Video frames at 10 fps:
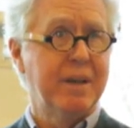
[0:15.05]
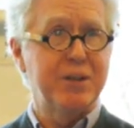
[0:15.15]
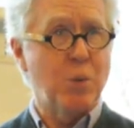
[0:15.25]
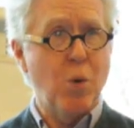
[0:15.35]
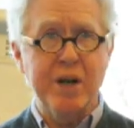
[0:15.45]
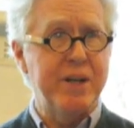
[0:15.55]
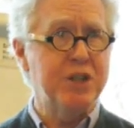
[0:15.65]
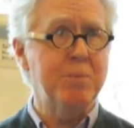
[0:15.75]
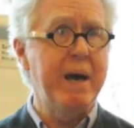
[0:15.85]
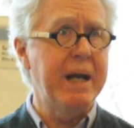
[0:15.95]
That's a word I
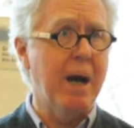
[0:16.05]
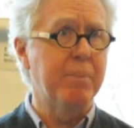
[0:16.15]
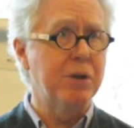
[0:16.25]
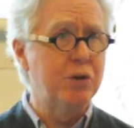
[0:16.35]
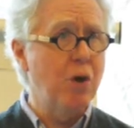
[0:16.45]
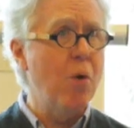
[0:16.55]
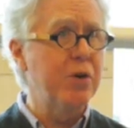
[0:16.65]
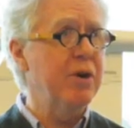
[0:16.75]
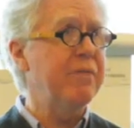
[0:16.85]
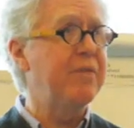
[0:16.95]
just made up. Donor